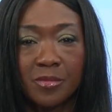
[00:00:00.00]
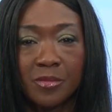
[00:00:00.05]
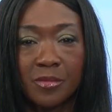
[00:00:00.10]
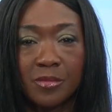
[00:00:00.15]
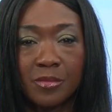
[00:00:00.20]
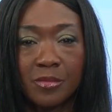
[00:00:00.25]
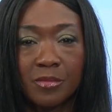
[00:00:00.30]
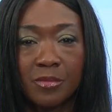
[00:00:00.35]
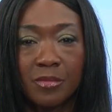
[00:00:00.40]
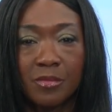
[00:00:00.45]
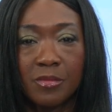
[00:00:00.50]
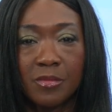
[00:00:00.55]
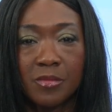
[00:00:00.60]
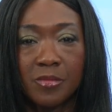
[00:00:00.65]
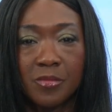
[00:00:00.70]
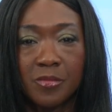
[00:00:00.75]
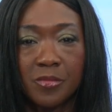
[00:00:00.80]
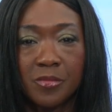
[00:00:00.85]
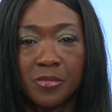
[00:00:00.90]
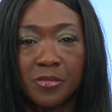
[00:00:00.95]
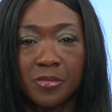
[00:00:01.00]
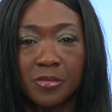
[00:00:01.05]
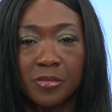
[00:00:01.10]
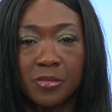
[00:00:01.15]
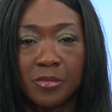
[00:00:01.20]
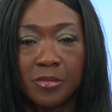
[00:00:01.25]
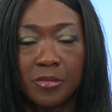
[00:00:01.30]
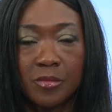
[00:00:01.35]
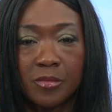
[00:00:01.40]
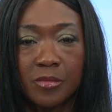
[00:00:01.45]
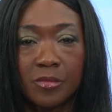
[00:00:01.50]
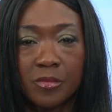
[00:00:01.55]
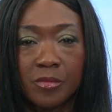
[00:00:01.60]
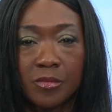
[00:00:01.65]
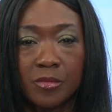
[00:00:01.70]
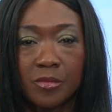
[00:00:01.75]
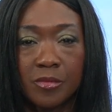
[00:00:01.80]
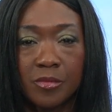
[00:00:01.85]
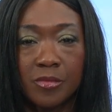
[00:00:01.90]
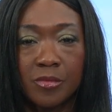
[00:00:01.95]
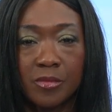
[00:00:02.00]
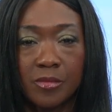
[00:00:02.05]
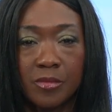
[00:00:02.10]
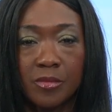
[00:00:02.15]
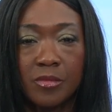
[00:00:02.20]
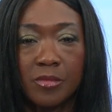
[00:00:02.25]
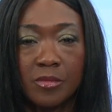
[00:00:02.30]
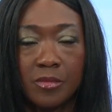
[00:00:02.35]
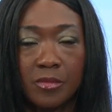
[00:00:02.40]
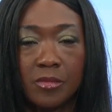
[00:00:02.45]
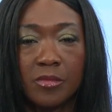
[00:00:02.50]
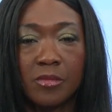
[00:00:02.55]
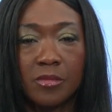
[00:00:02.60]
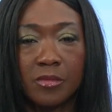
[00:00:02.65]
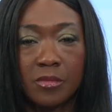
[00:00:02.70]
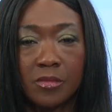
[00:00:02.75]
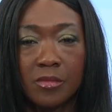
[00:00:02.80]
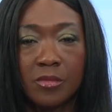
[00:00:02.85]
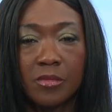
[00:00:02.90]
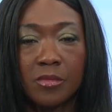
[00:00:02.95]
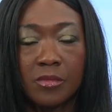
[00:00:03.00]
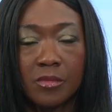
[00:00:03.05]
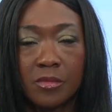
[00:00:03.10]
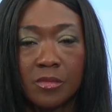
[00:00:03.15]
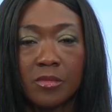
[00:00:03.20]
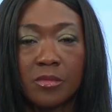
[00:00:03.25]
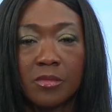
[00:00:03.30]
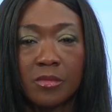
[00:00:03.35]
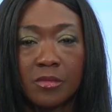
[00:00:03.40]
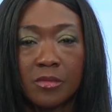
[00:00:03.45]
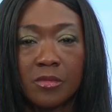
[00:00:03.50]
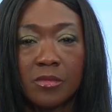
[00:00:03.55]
(silent)